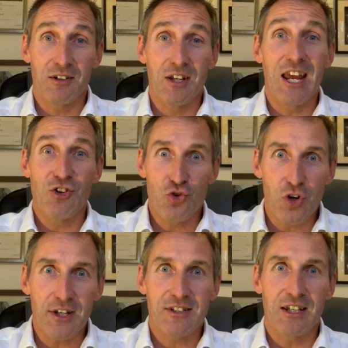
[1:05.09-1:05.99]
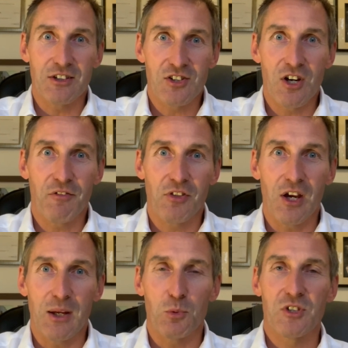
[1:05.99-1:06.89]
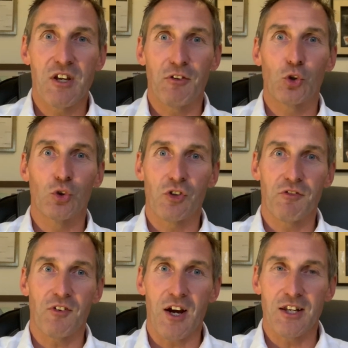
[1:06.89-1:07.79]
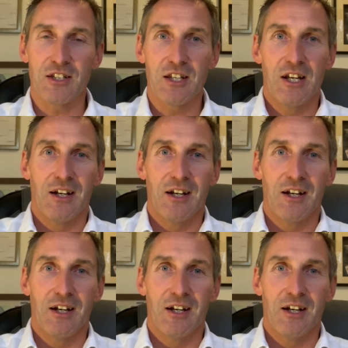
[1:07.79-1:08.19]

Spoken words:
interesting stuff that it was difficult to find